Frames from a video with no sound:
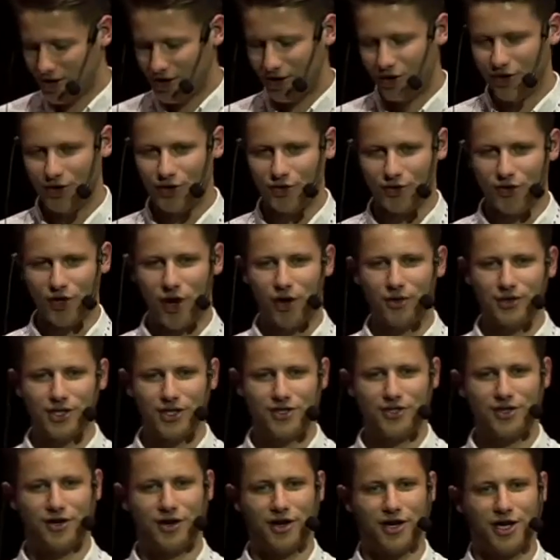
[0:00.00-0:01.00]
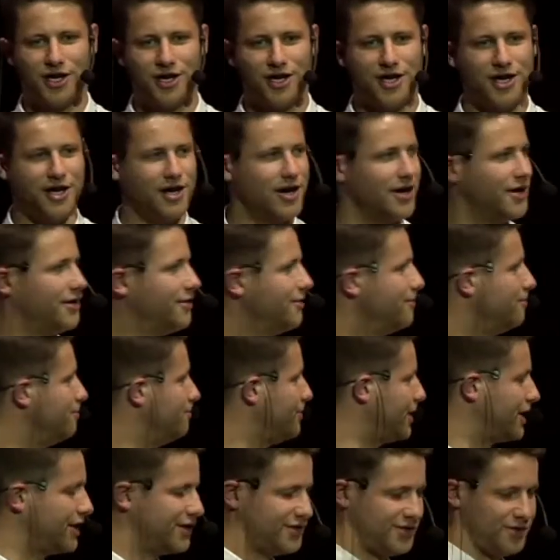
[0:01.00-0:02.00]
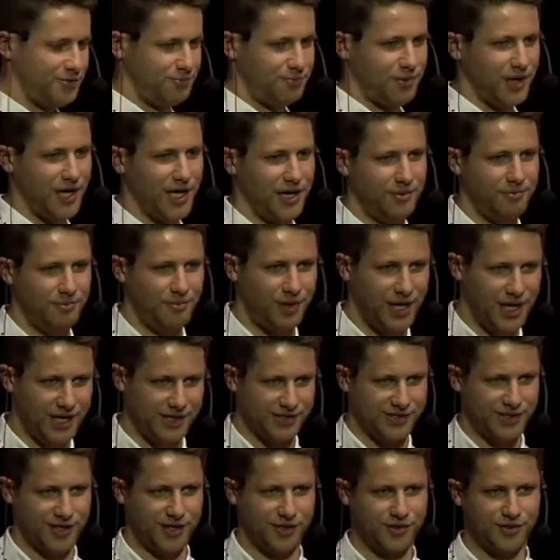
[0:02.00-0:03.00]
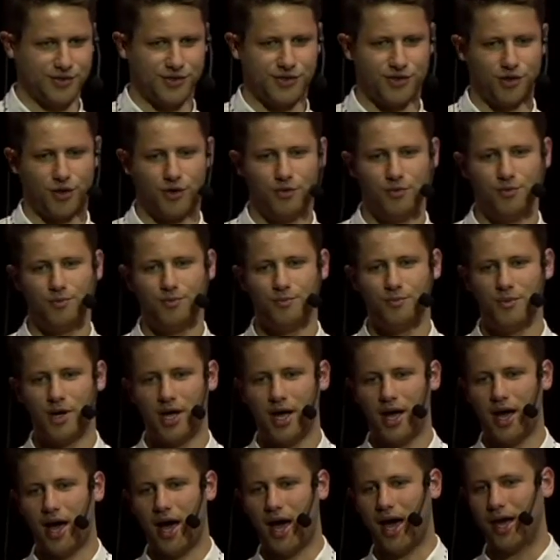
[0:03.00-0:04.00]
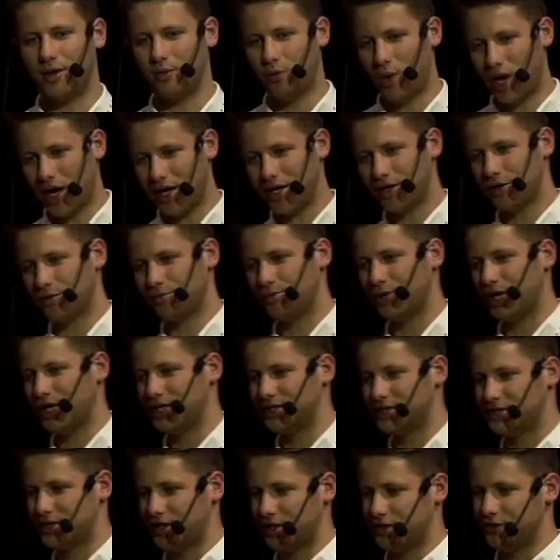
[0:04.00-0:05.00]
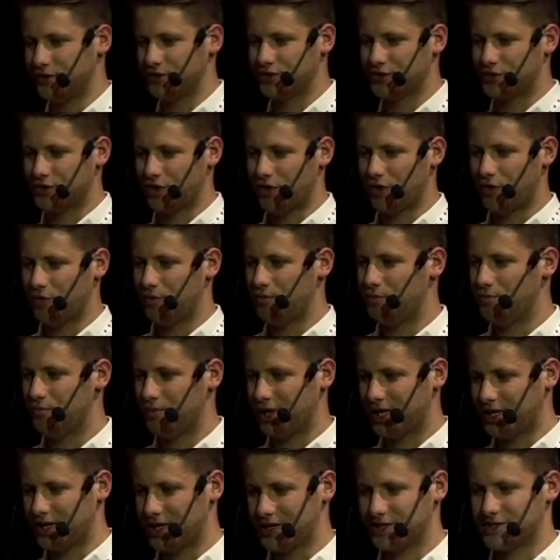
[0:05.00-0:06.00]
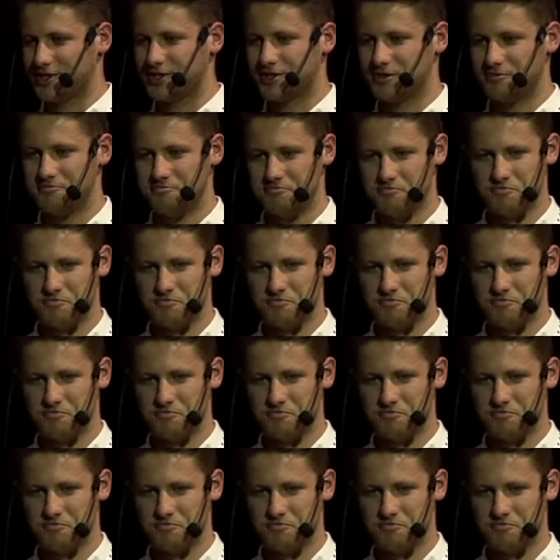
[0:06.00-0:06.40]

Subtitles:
You know that you are here because your brains tell you so. And why your brains tell you so? Because